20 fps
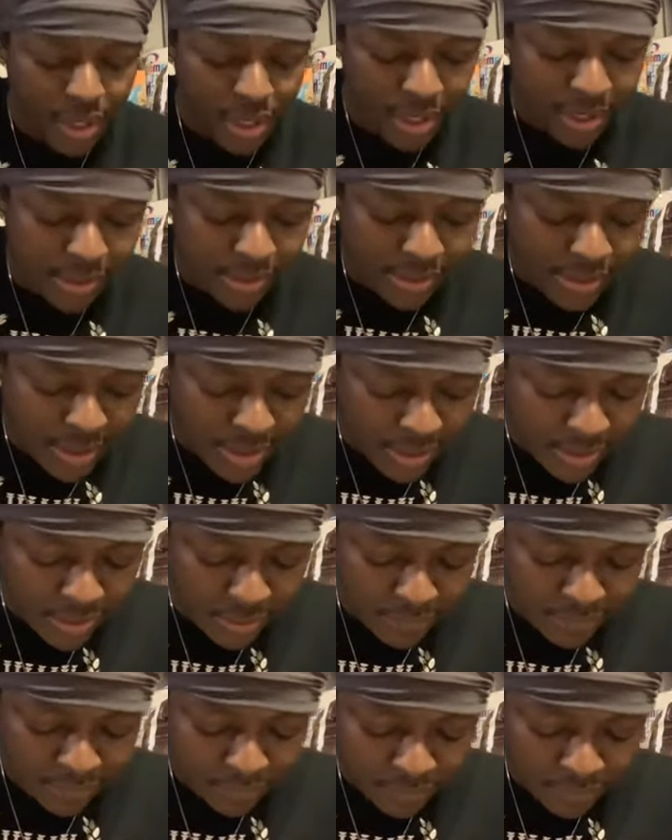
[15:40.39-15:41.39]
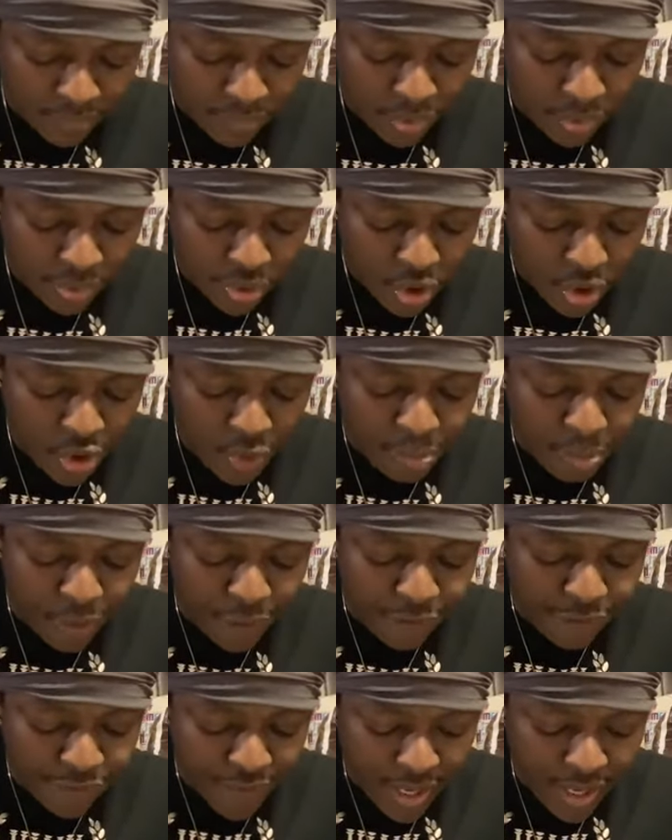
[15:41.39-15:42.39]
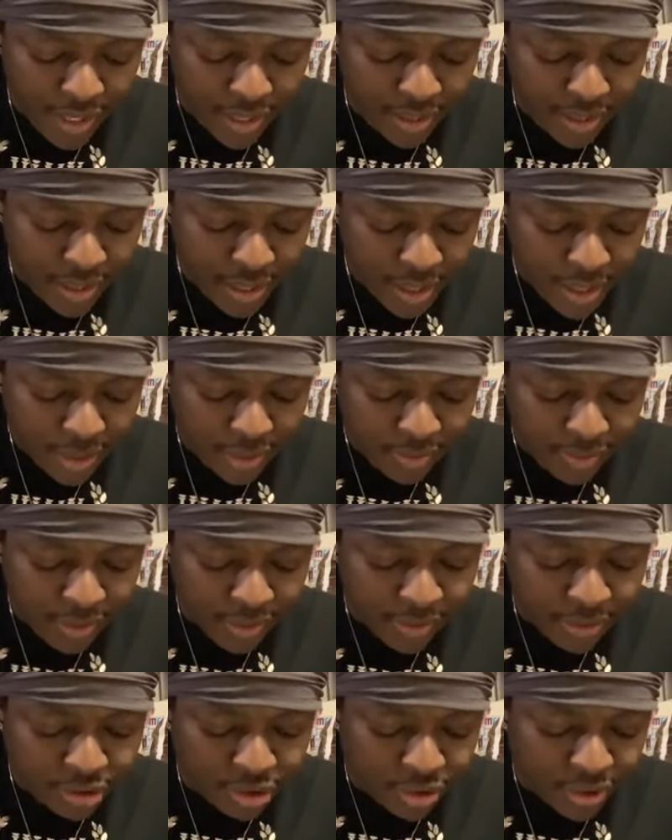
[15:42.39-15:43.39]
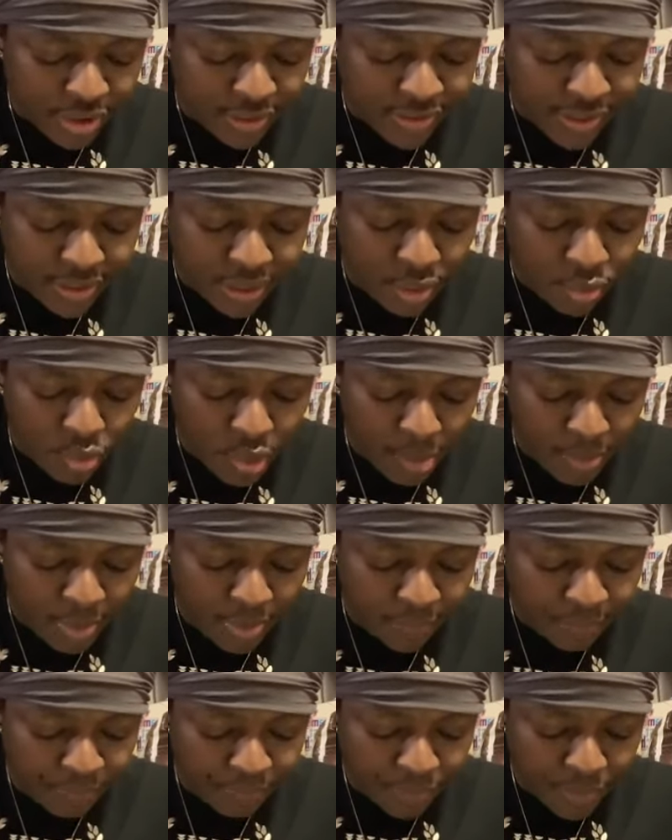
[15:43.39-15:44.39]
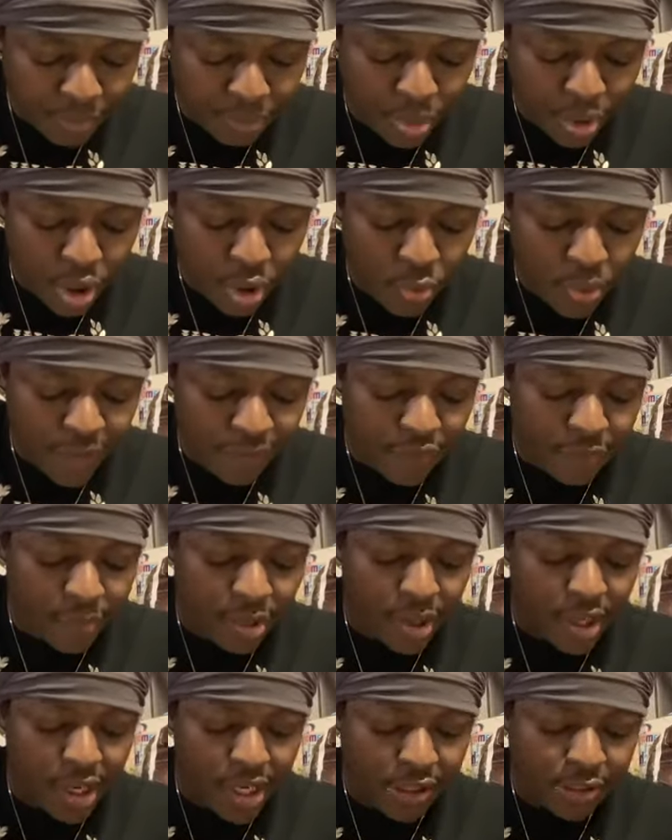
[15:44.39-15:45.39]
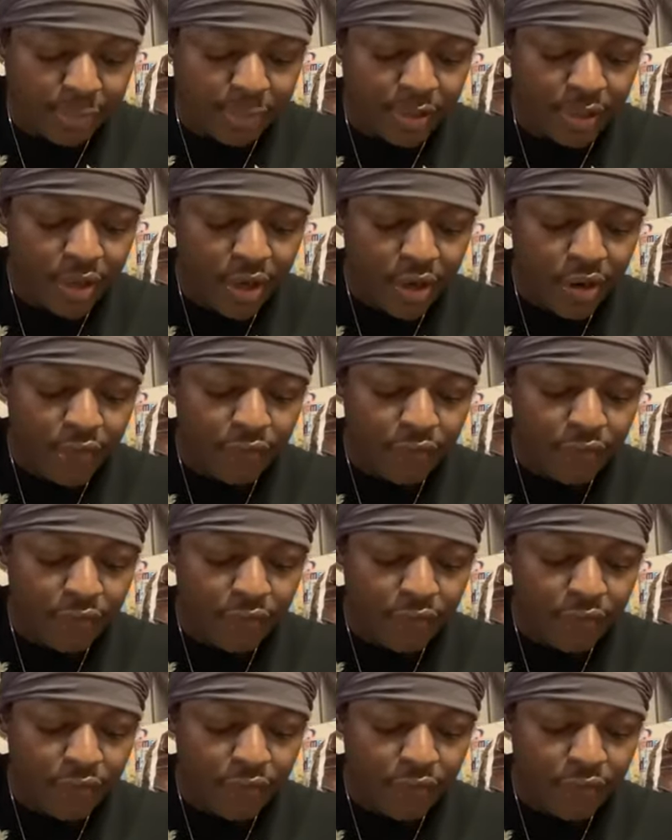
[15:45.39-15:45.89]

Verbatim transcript: And it says, or profane, neither shall they take a woman put away from her husband.